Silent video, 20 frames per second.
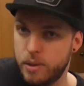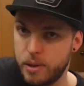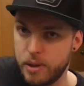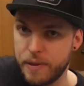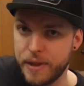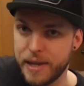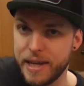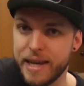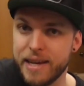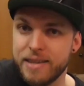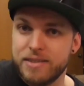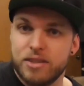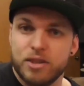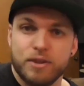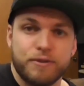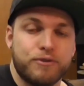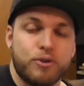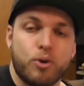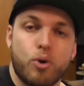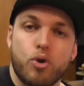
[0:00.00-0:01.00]
and then he gets to
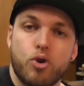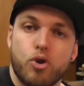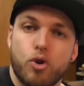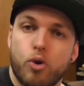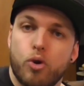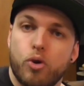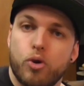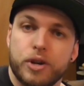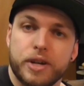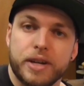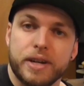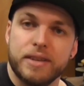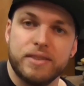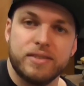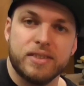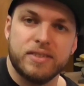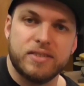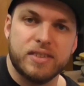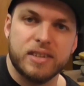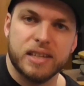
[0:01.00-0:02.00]
the 4 chord, and
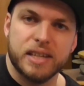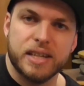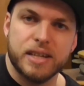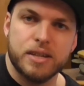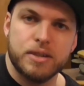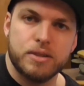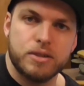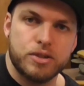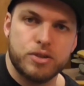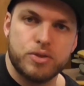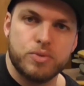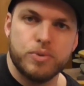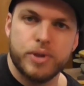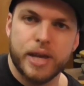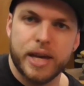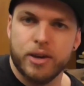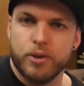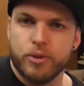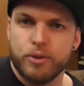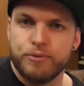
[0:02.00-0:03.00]
he's instantly
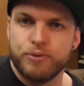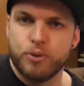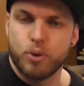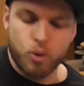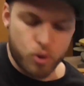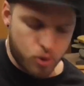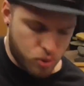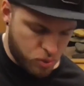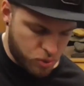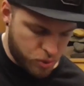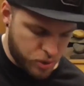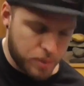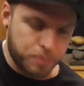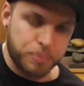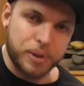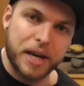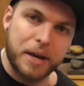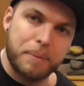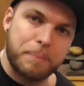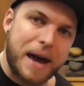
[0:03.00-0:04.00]
then on the 4 chord
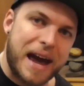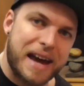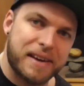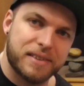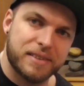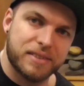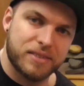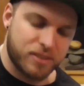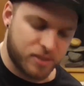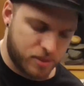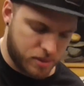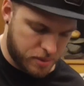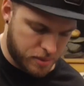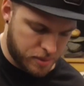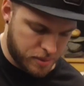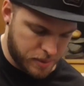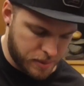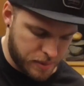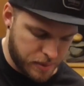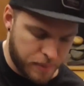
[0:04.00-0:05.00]
and playing patterns,
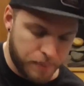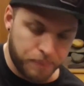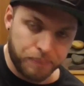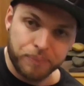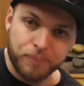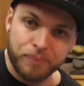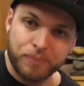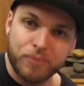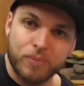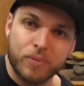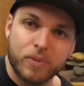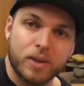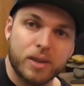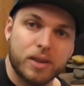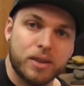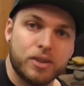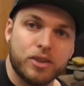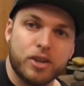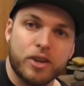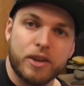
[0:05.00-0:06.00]

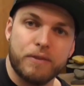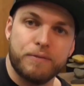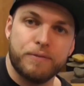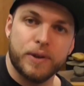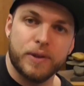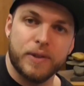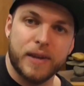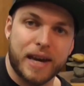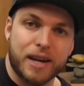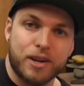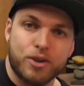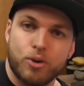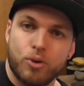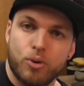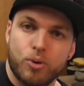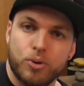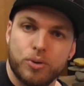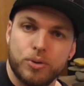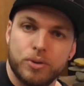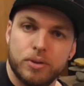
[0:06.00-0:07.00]
that fit that
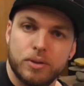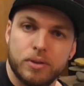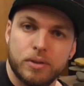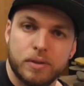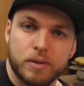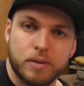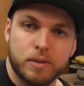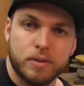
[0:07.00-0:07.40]
chord, and